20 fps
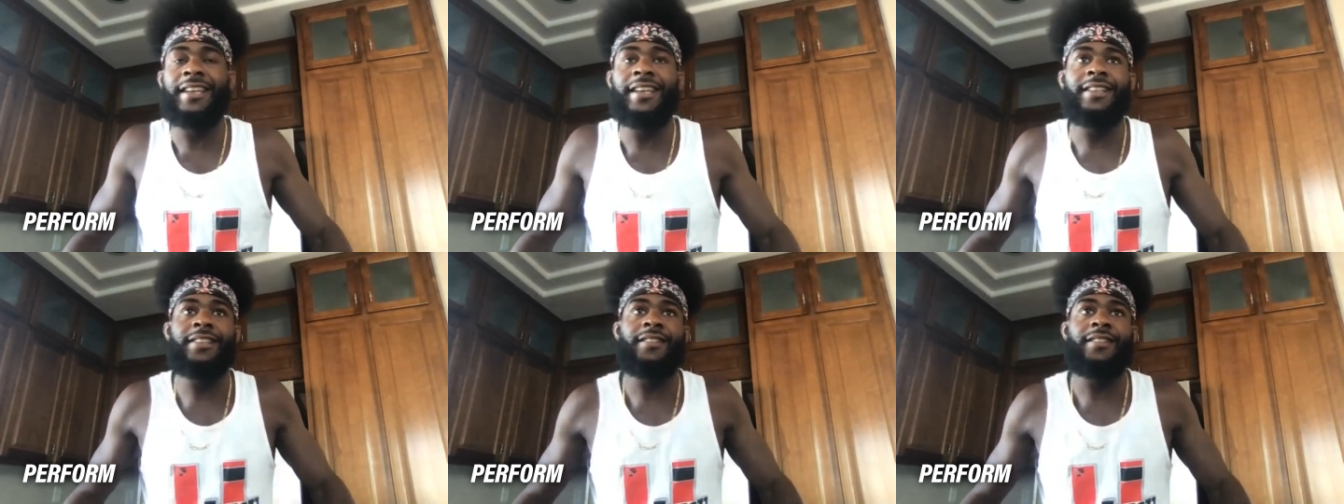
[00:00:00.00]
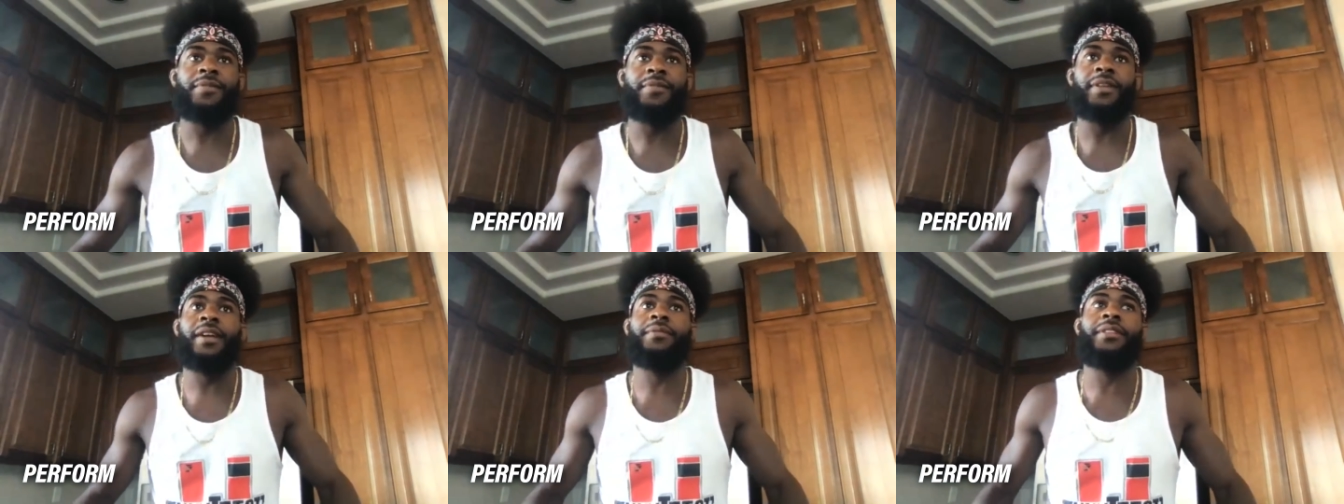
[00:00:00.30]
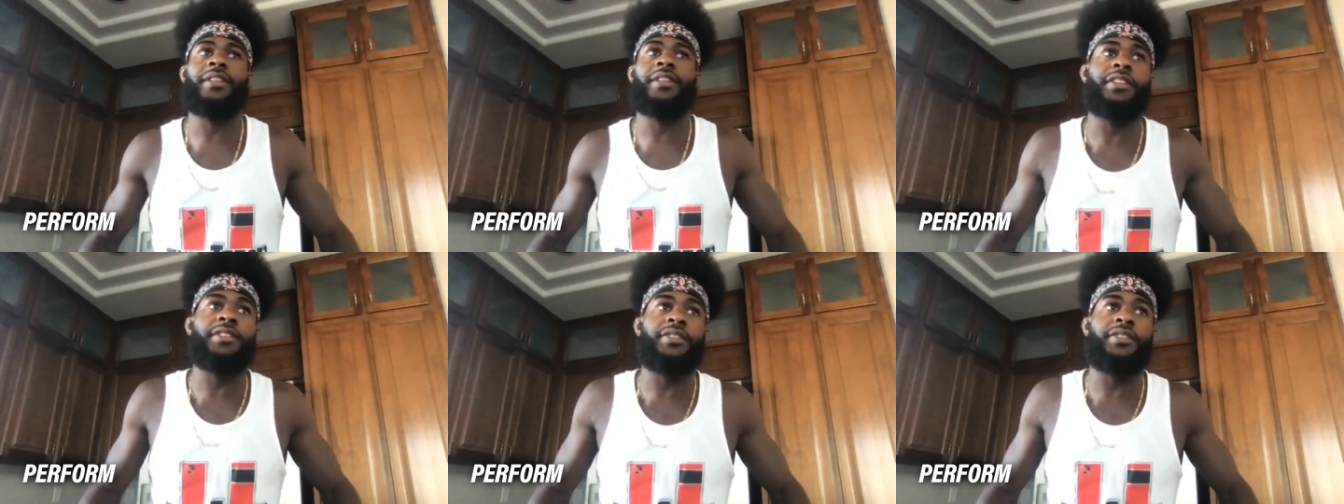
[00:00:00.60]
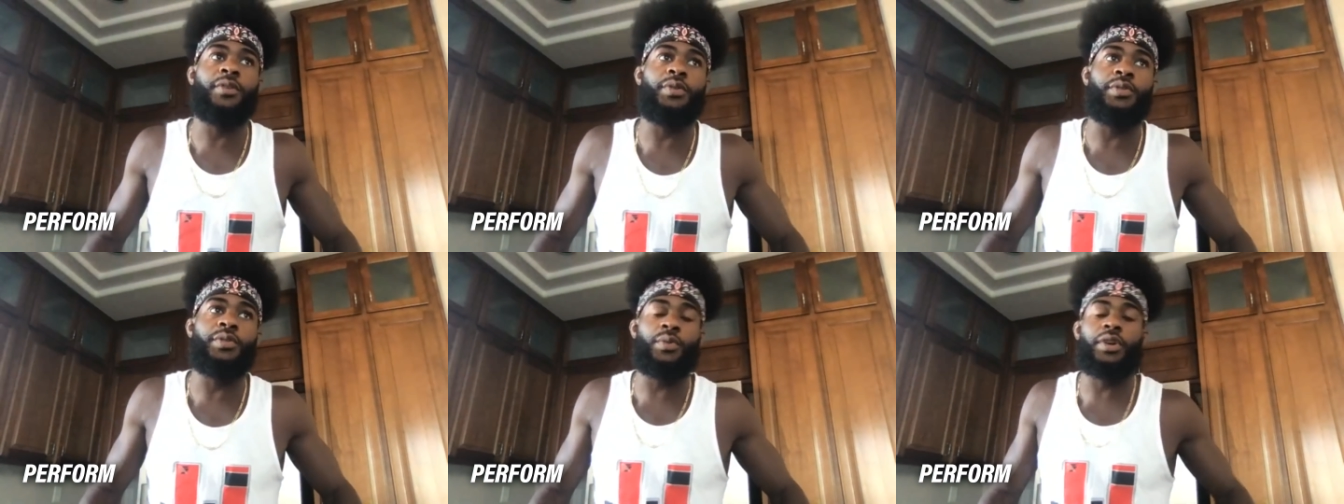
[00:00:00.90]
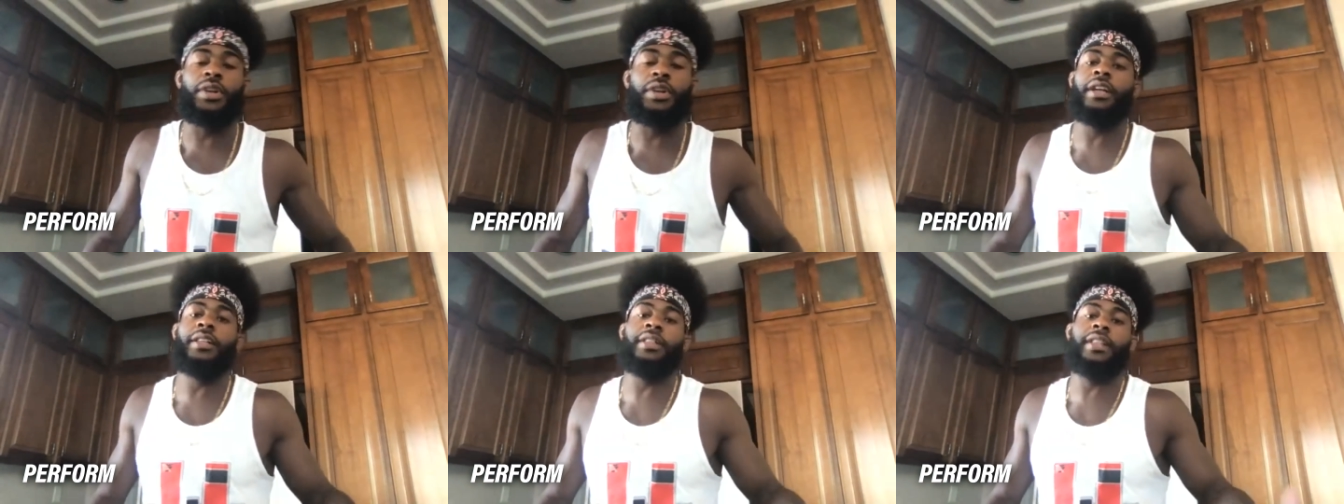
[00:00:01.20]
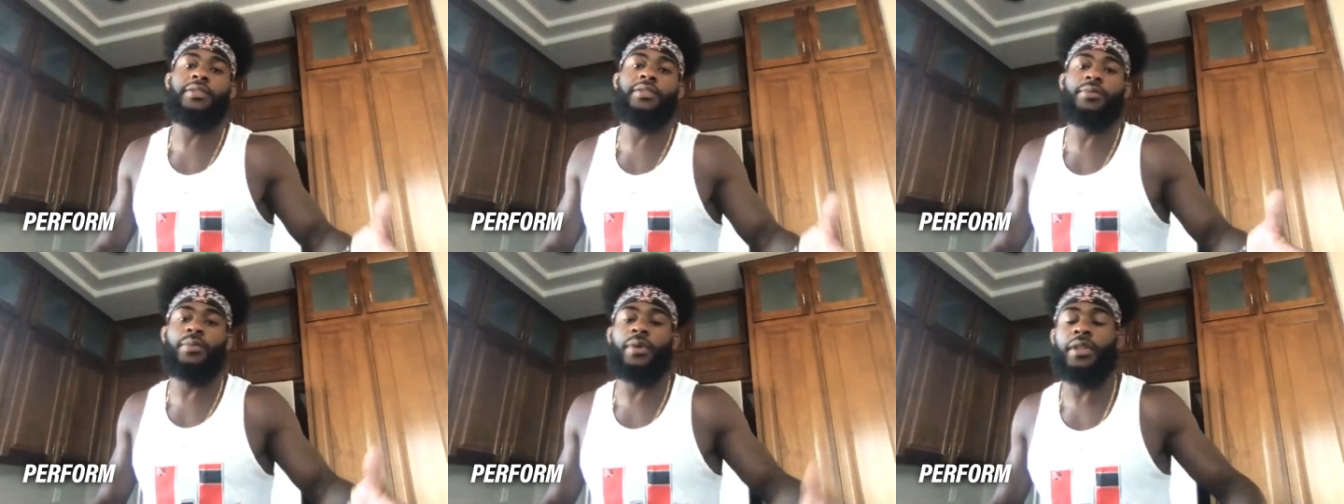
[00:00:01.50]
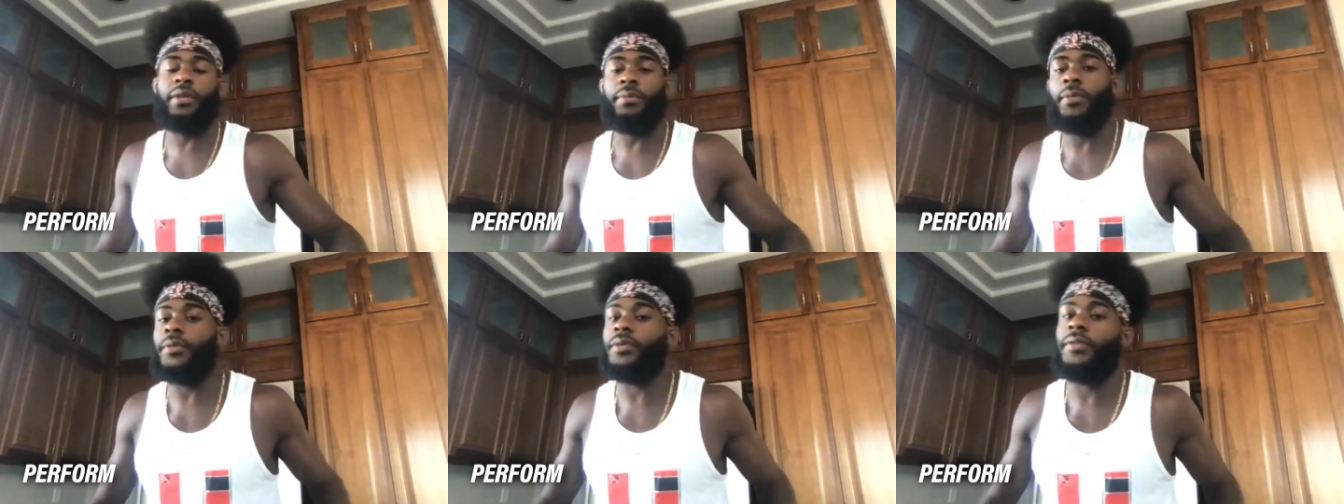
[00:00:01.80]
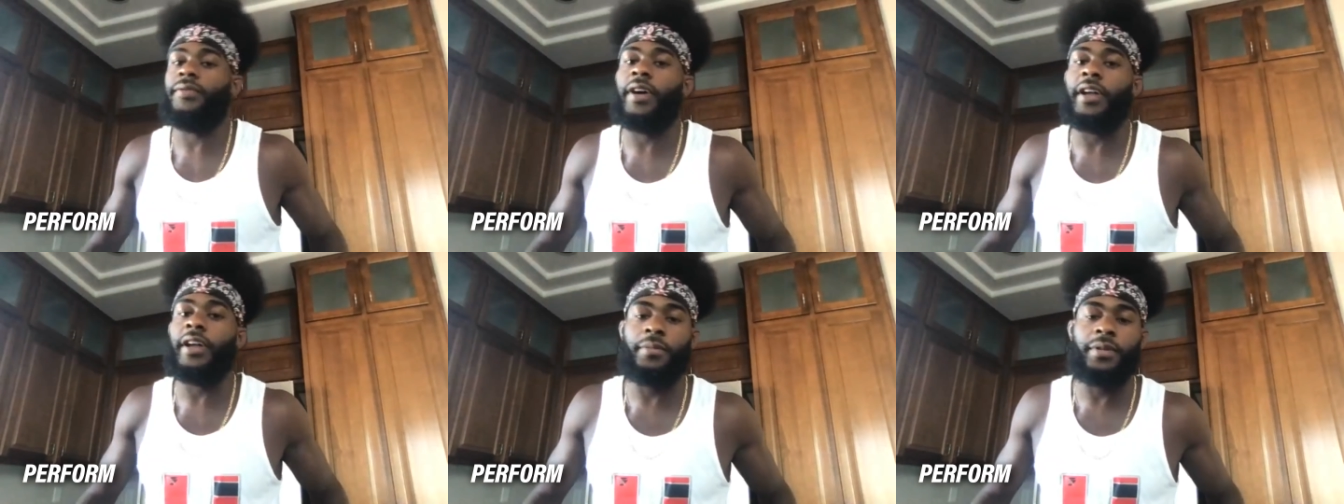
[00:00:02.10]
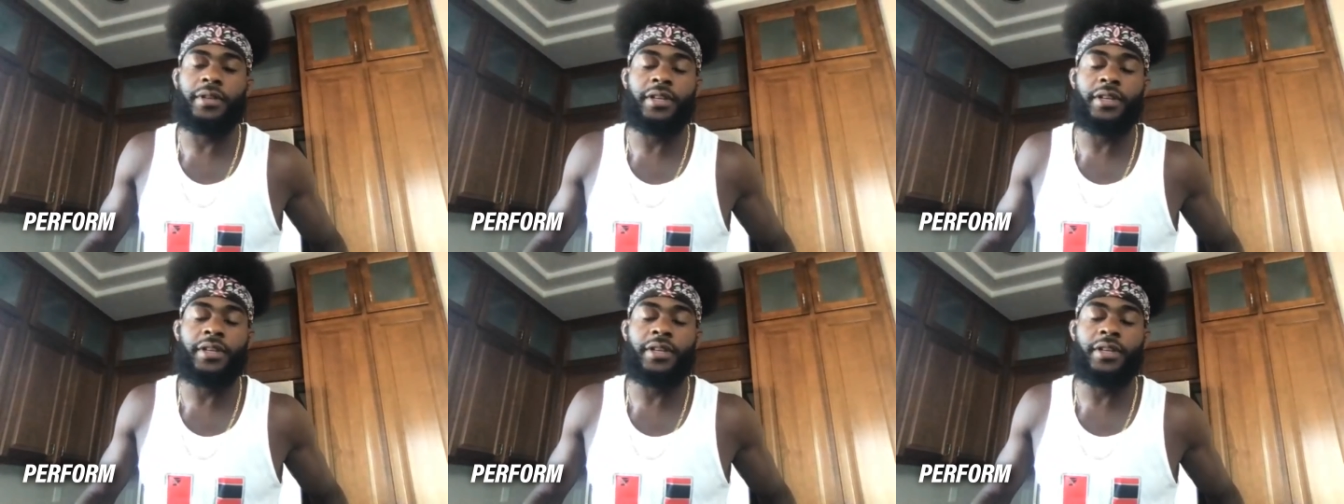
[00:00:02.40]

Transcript: Sometimes that doesn't always work out. That's why the multivitamins